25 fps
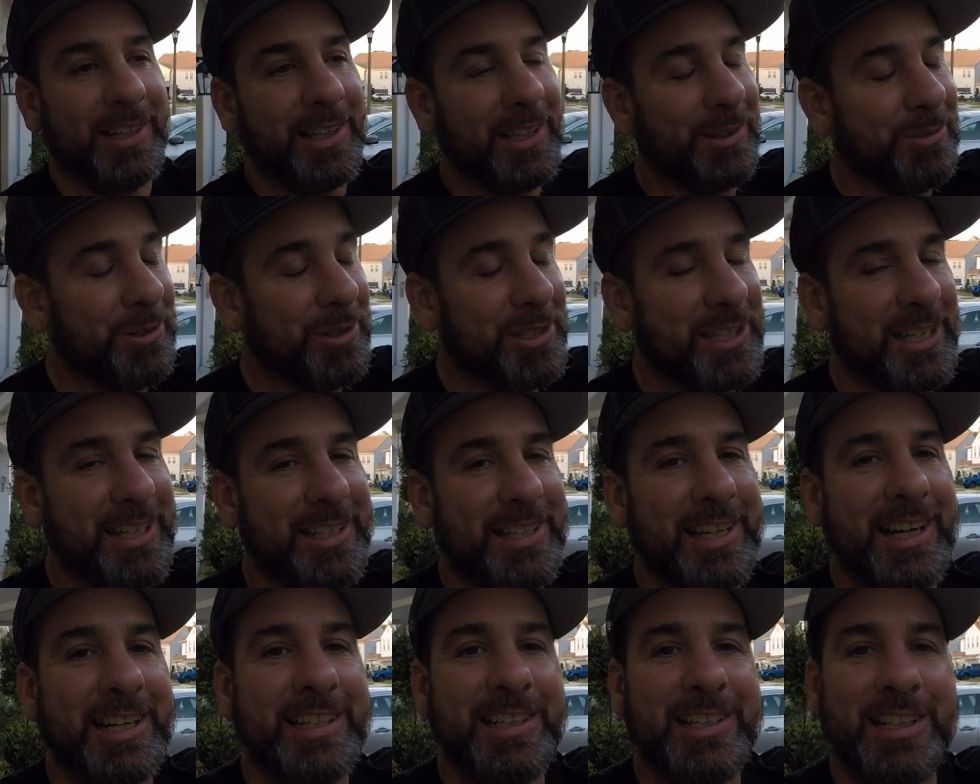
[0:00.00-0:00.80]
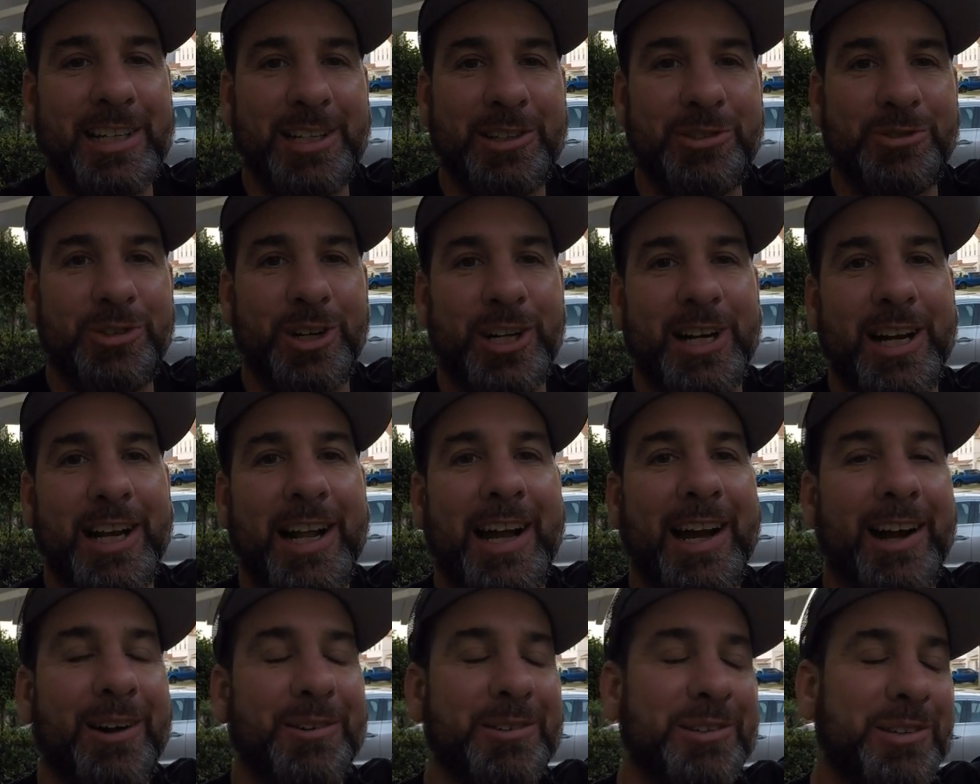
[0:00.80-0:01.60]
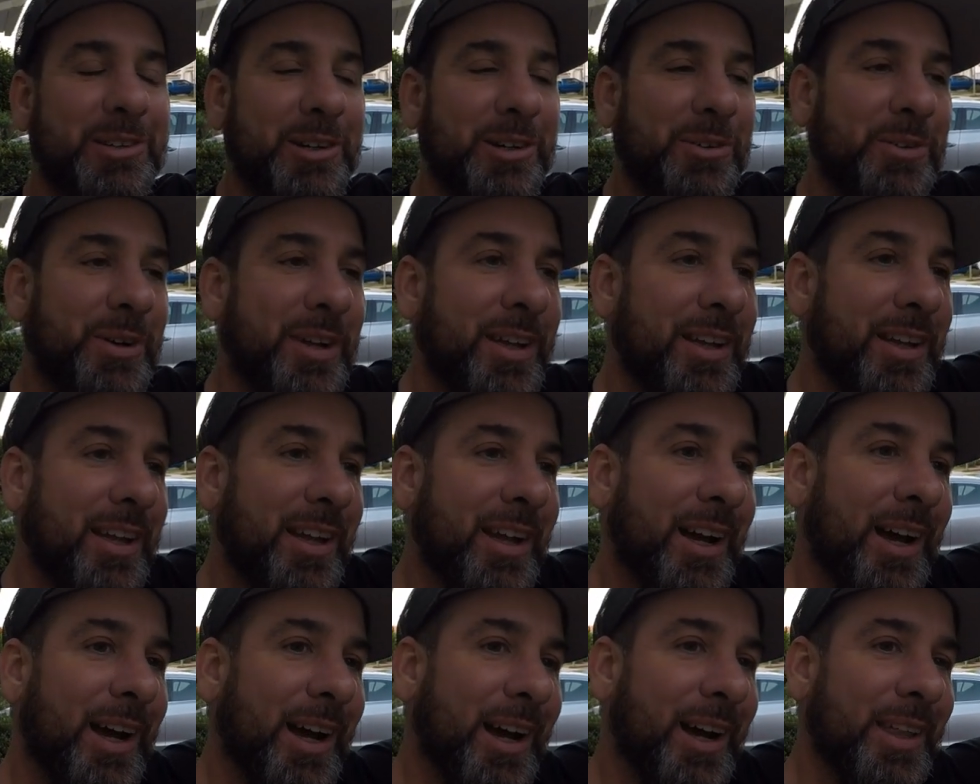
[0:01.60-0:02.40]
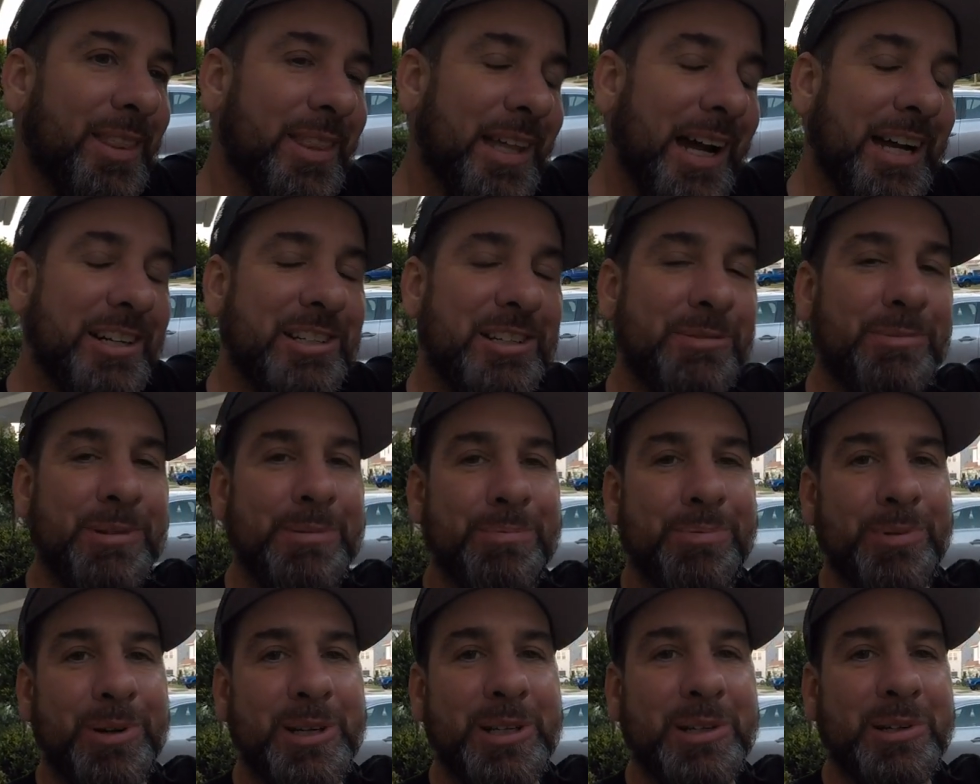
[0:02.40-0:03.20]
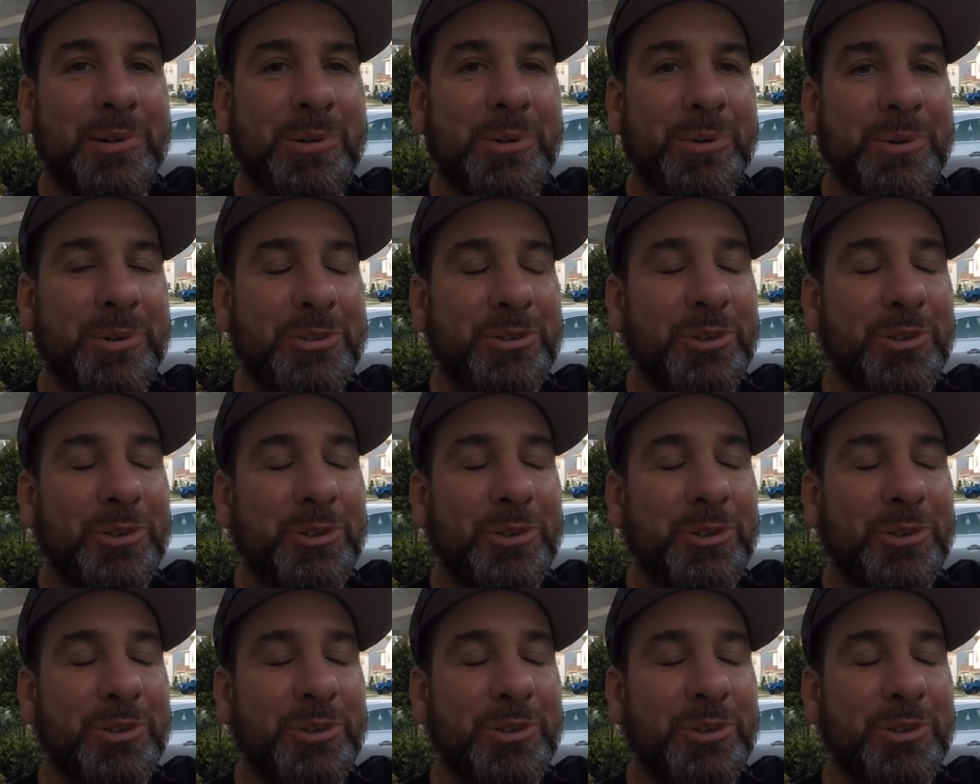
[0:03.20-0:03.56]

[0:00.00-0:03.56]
it was his idea to trick it out, so uh, that should be pretty cool.